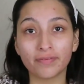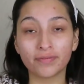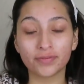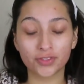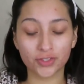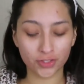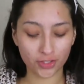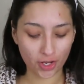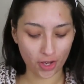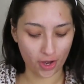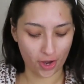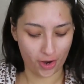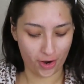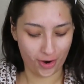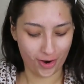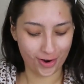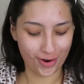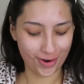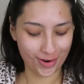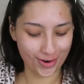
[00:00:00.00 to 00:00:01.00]

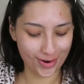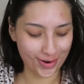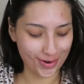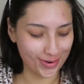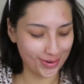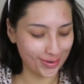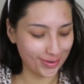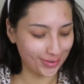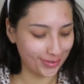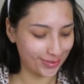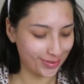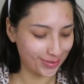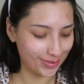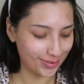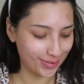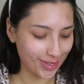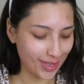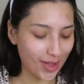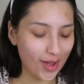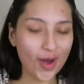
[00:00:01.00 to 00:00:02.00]
So
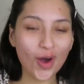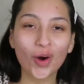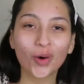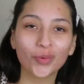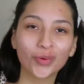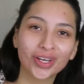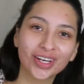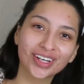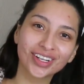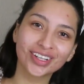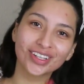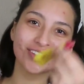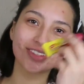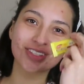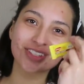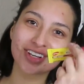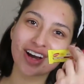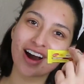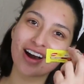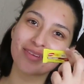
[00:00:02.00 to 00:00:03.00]
we're gonna
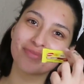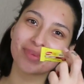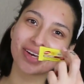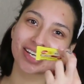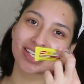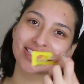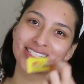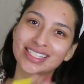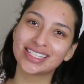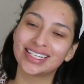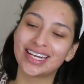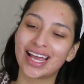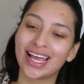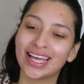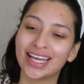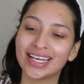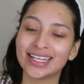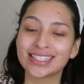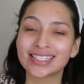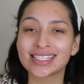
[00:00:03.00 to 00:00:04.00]
use Carmex
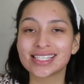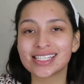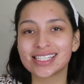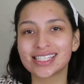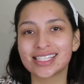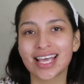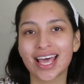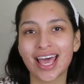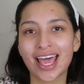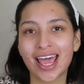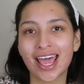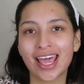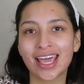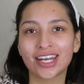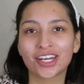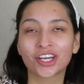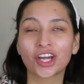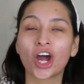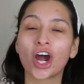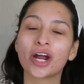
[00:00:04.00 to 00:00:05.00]
today
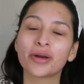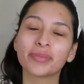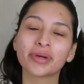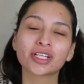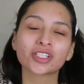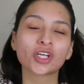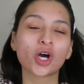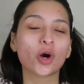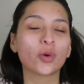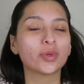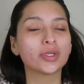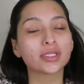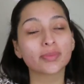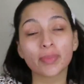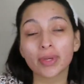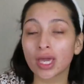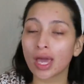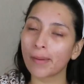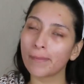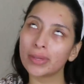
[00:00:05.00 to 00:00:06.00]
instead. Carmex always
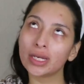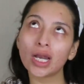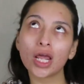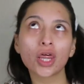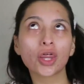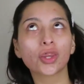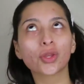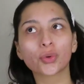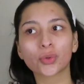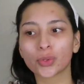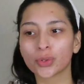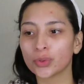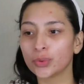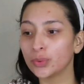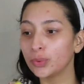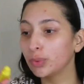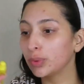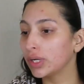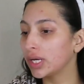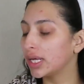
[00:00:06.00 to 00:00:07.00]
be coming
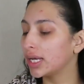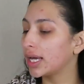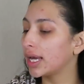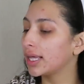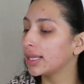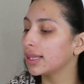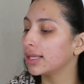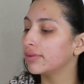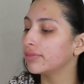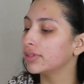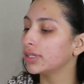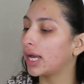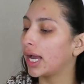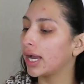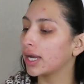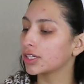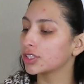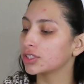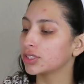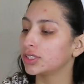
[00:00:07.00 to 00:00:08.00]
through, and I love it
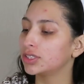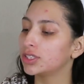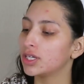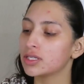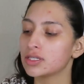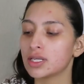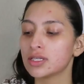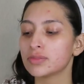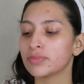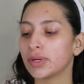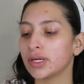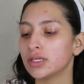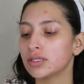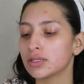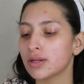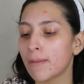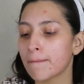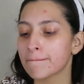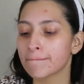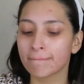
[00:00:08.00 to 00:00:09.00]
actually just as
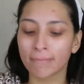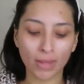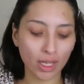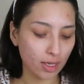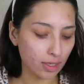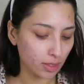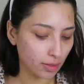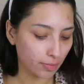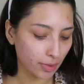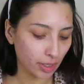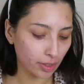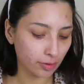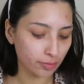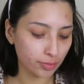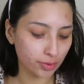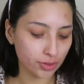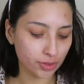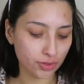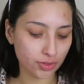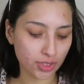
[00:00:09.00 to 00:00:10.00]
much. The
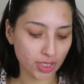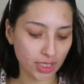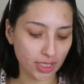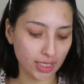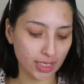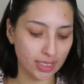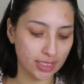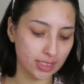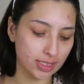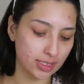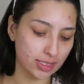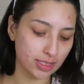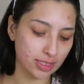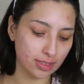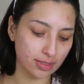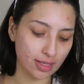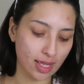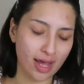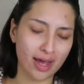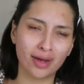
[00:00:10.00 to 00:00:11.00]
Badusce
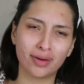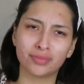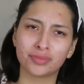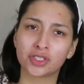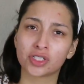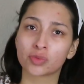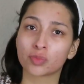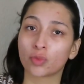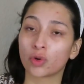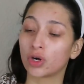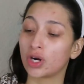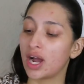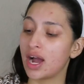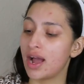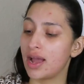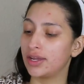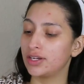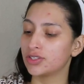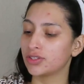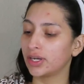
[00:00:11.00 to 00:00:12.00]
is just more
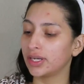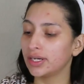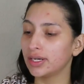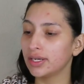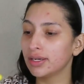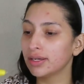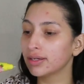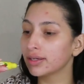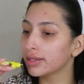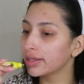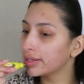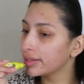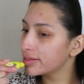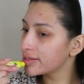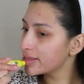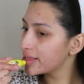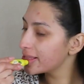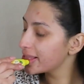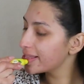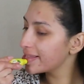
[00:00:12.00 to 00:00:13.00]
hydrating
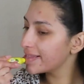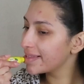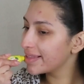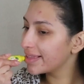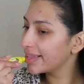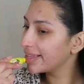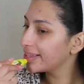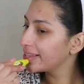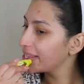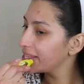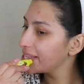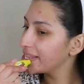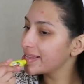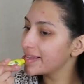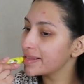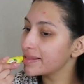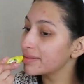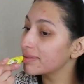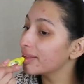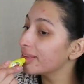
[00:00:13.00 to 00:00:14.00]

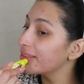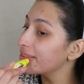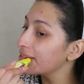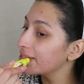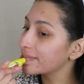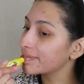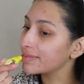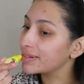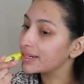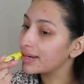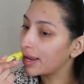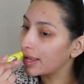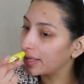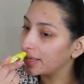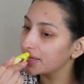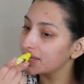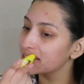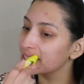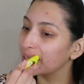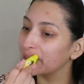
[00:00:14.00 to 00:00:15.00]
than this one
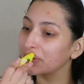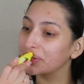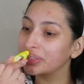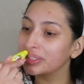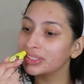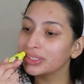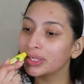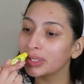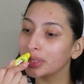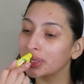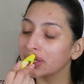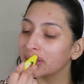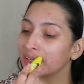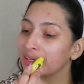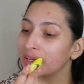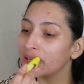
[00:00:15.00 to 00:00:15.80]
is, I would say.